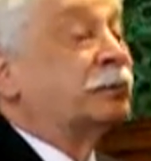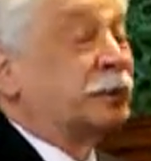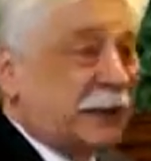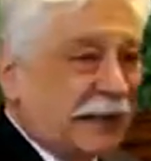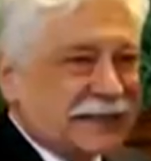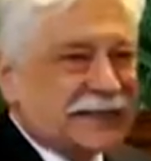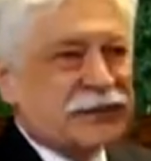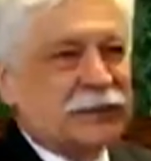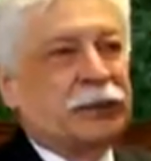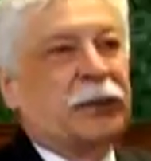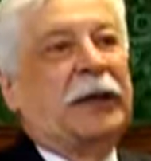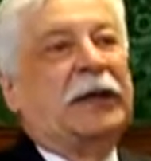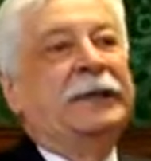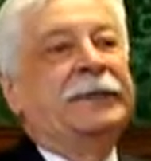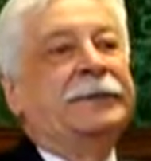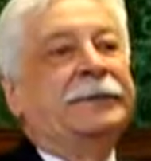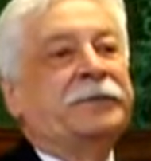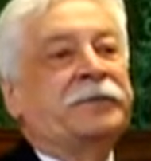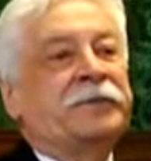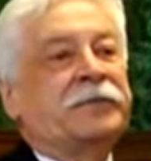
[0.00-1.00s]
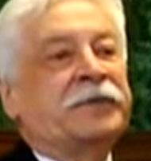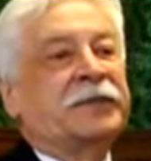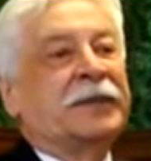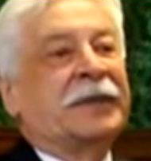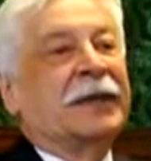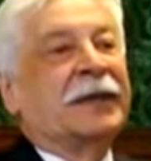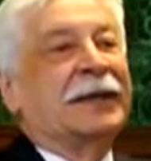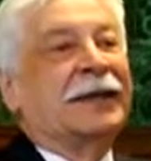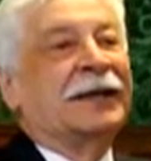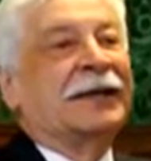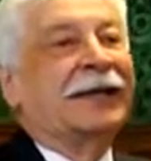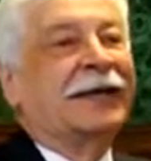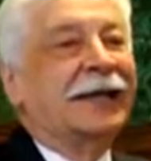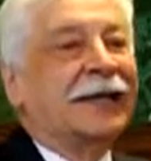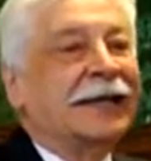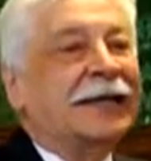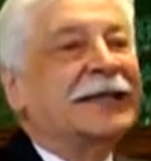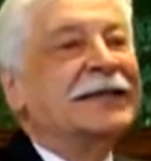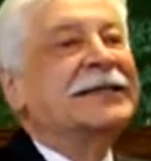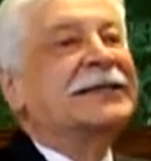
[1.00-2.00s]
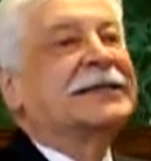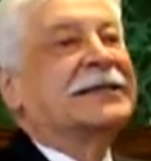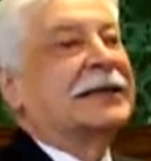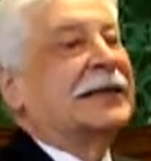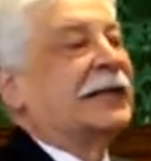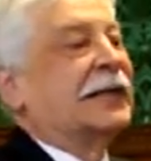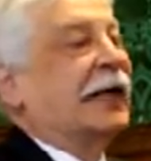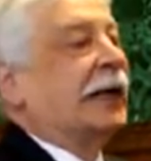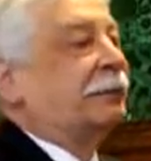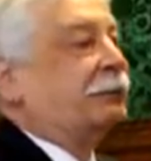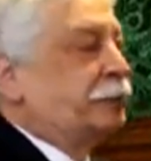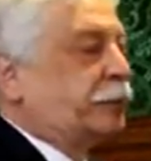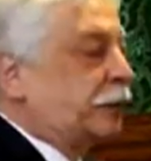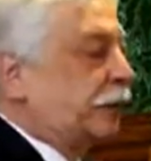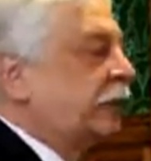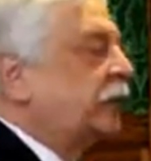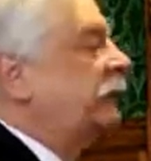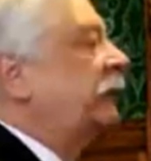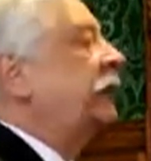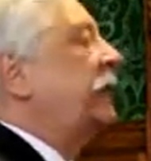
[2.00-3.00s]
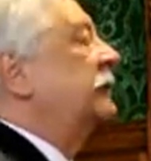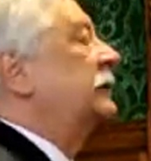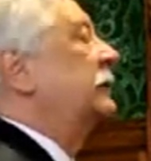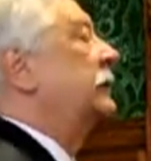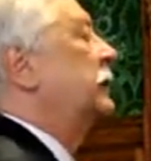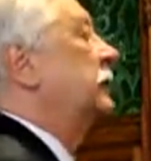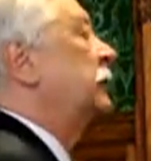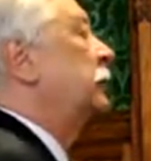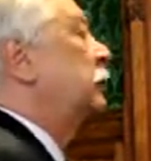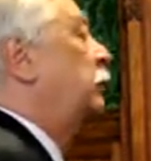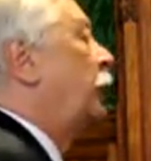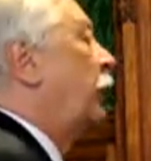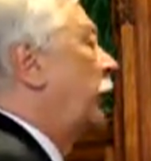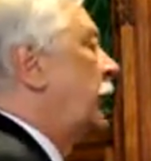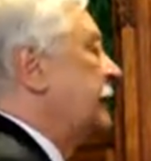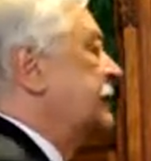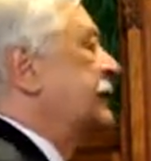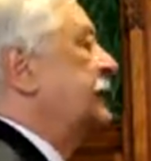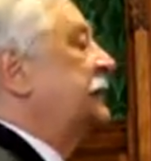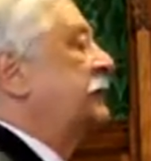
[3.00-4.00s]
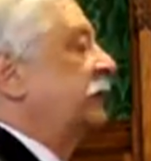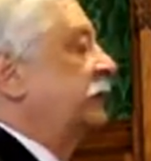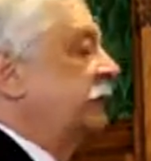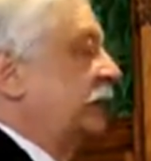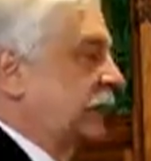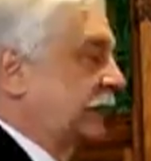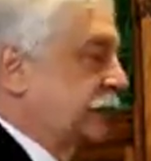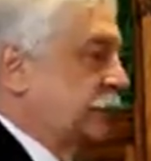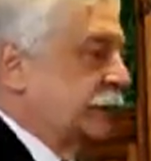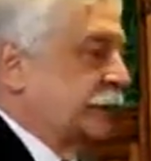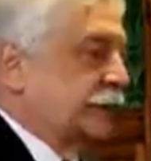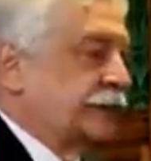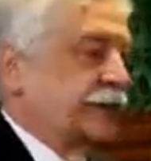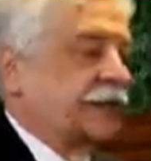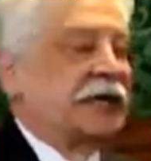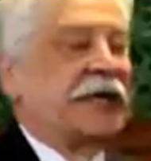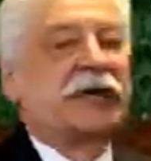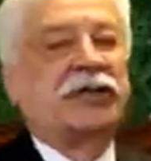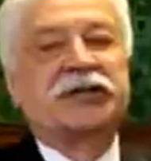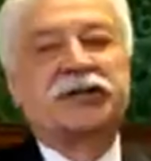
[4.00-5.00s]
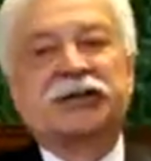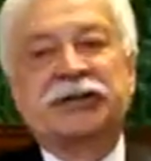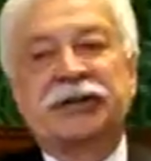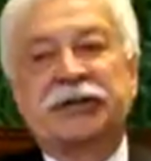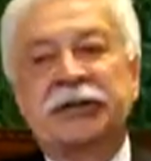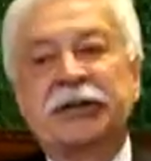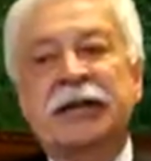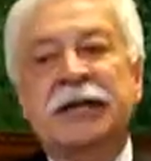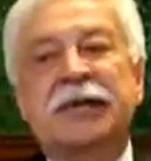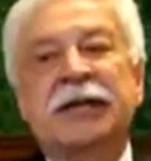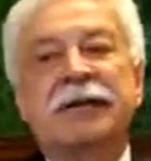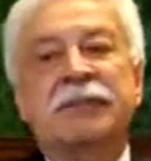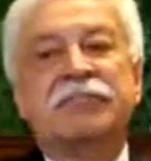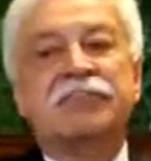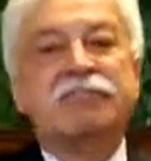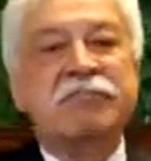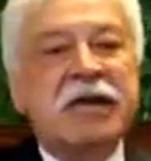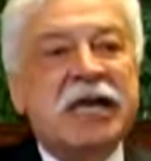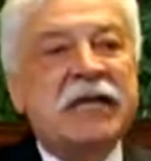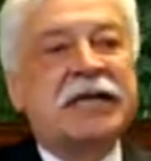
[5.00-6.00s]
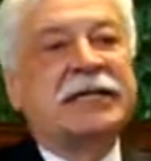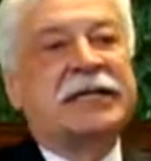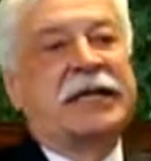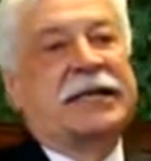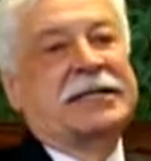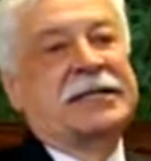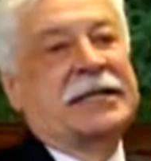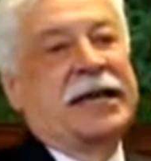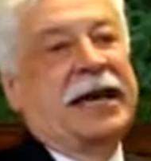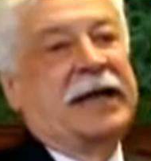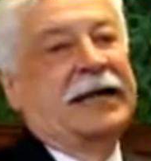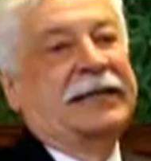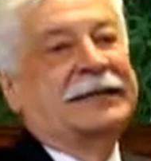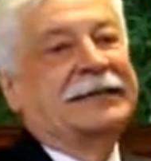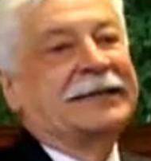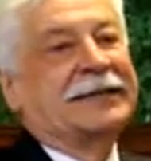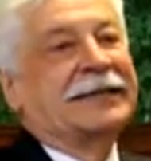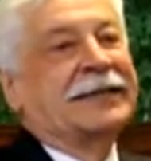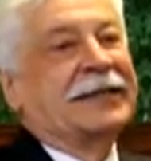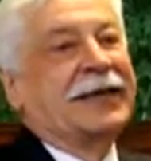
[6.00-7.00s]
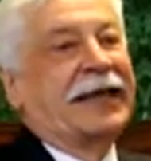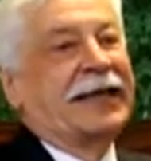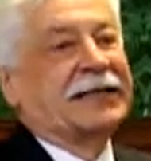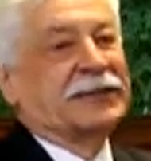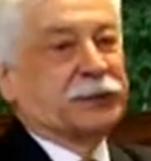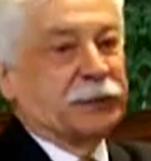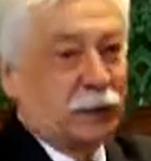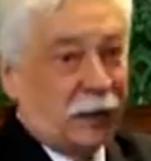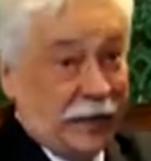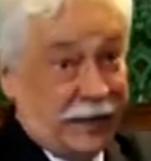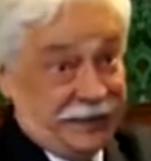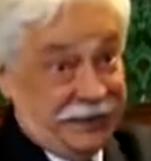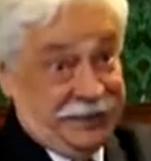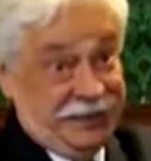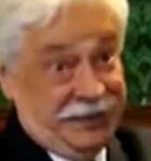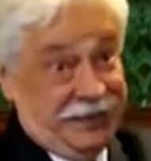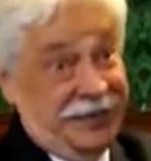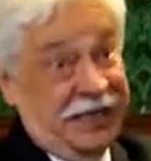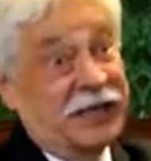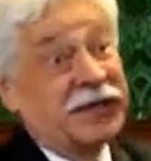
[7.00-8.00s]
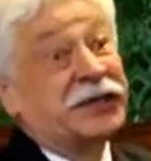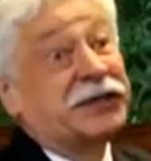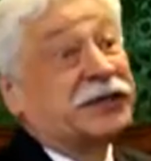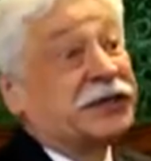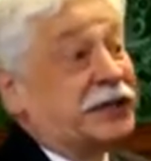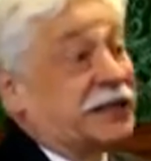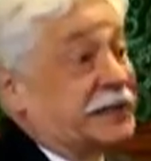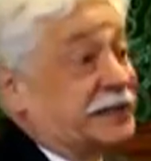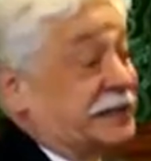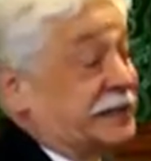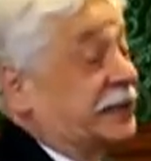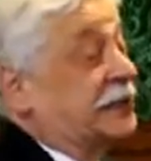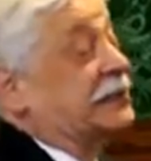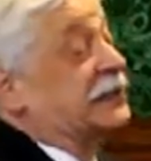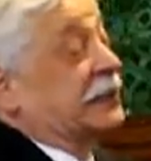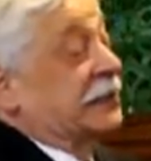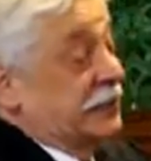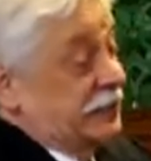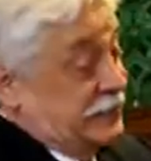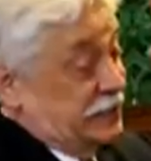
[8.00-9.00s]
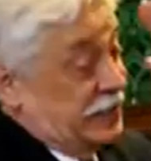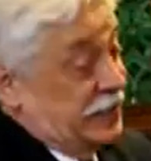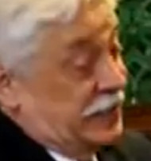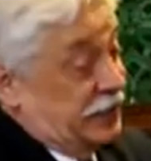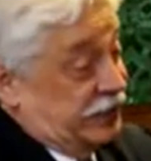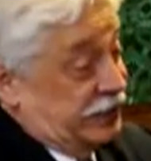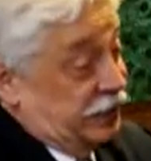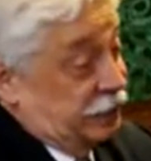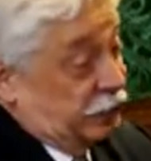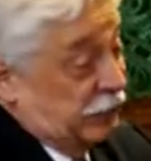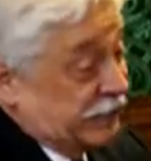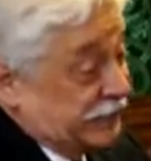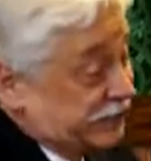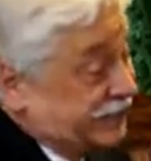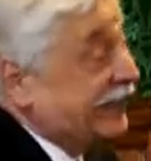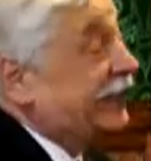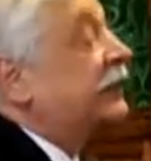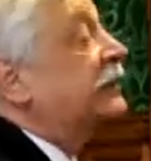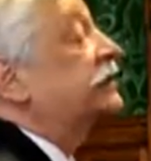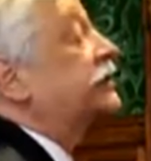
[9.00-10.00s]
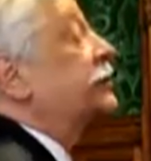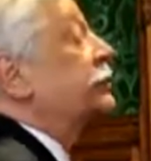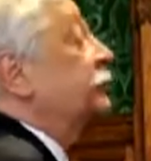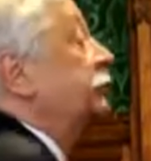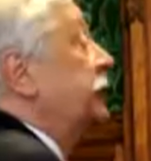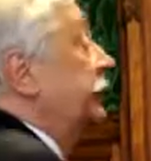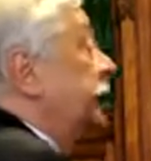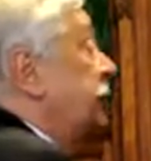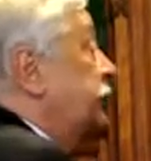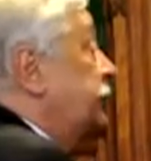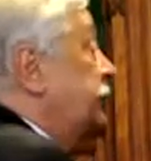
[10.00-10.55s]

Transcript: plus one is a perfect positive association, meaning that as one increases, the other one tends to